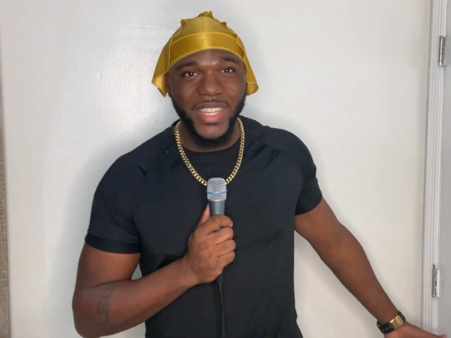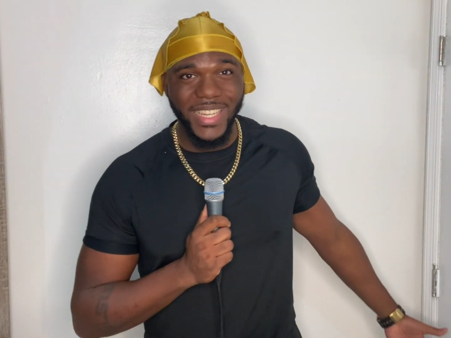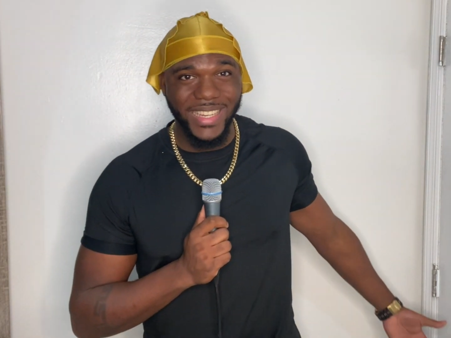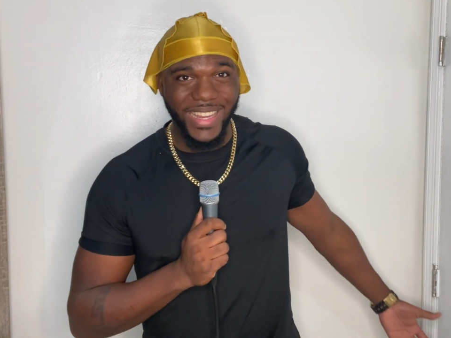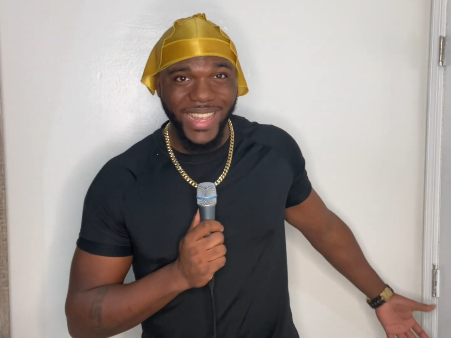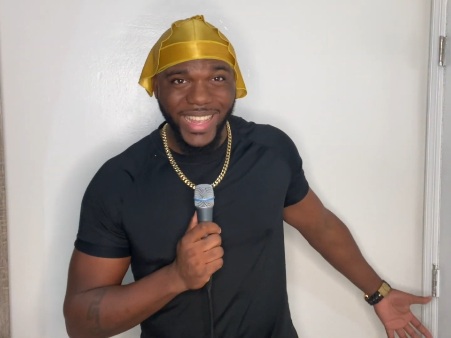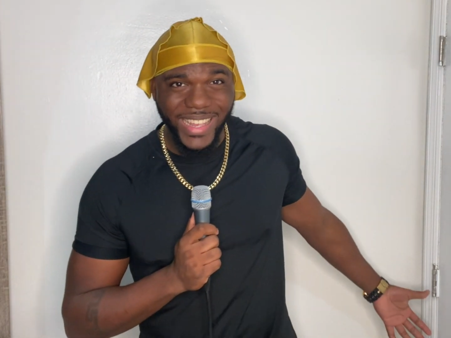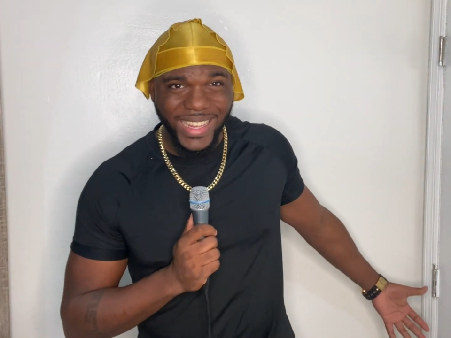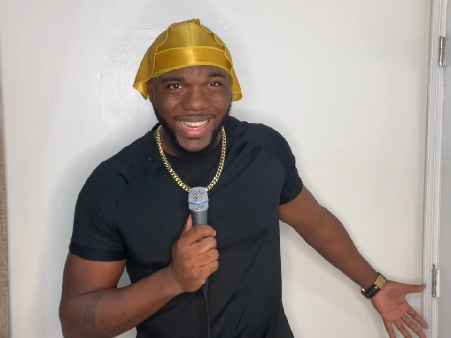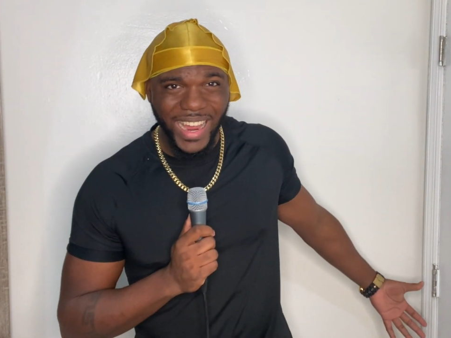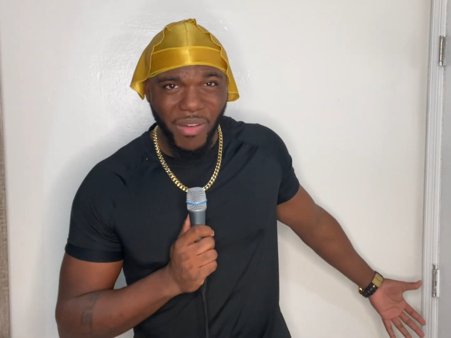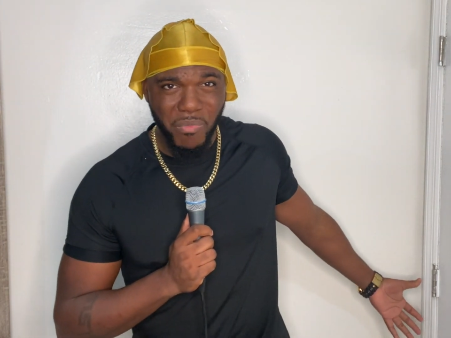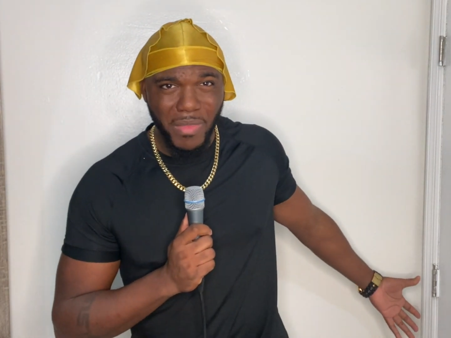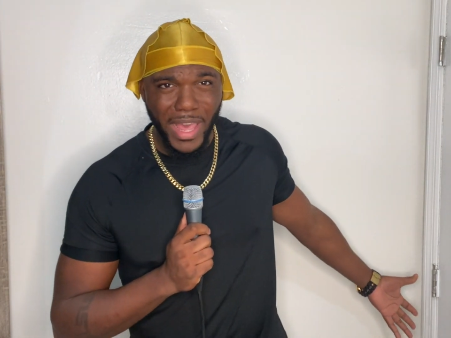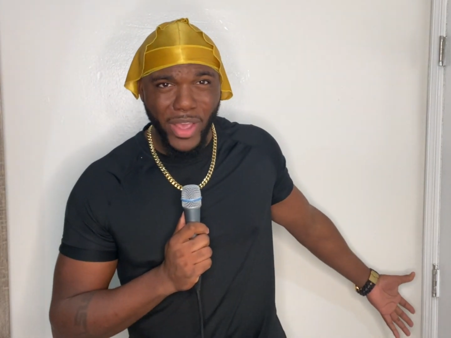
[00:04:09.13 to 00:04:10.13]
you dig?
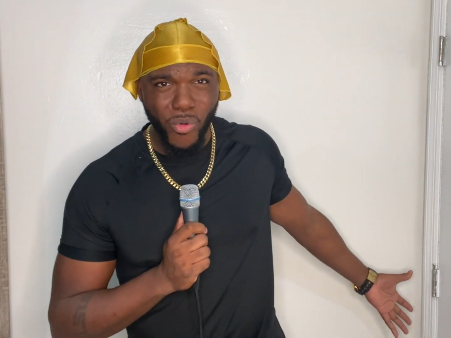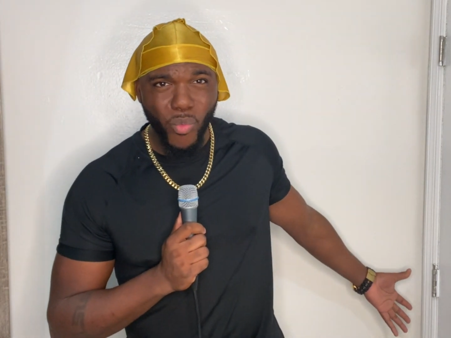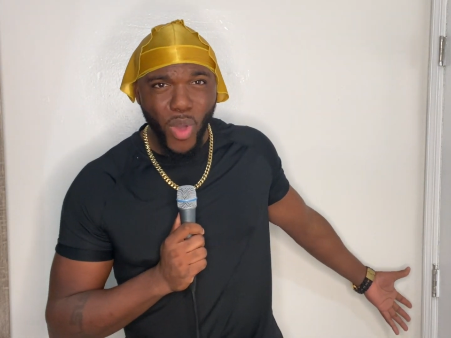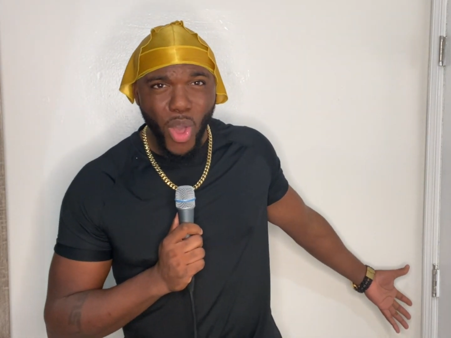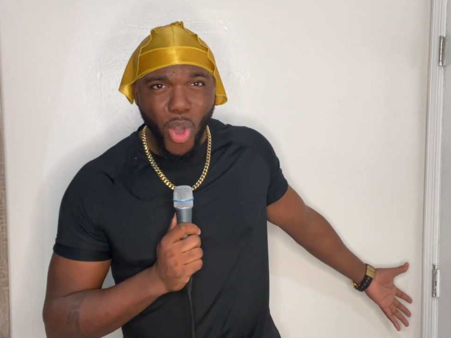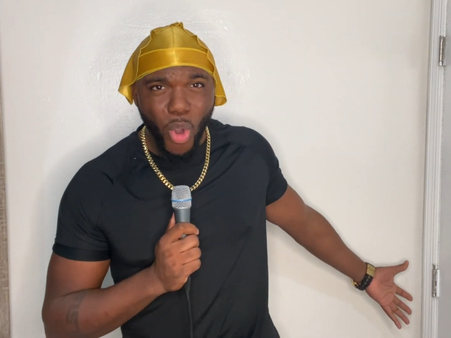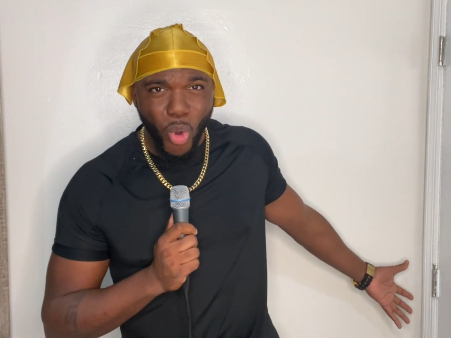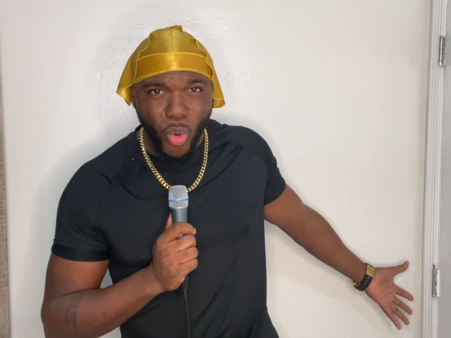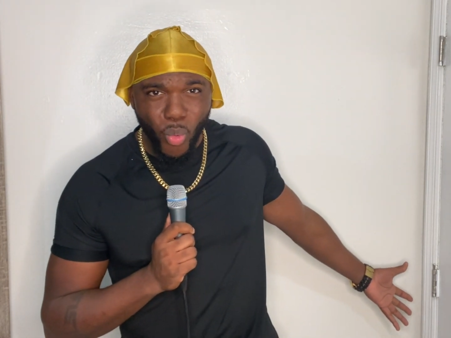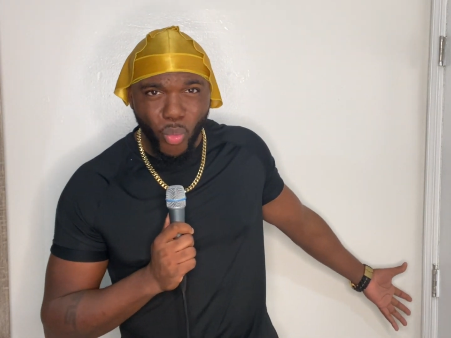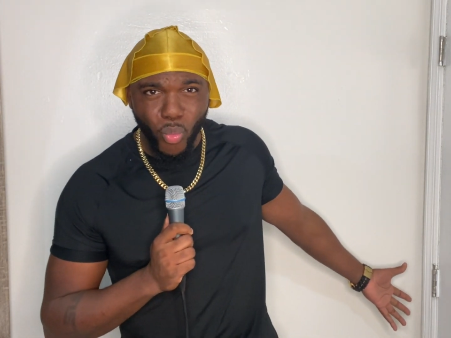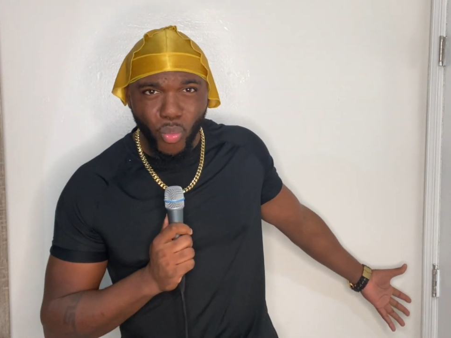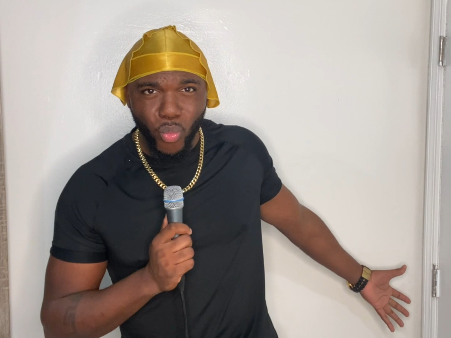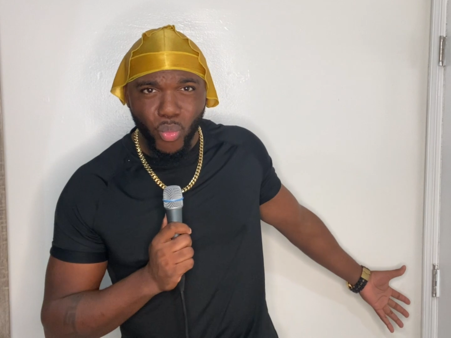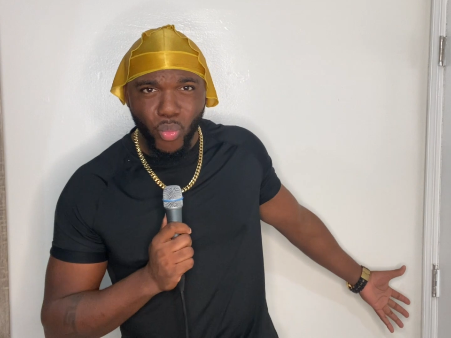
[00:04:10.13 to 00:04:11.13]
I'm like, whoa,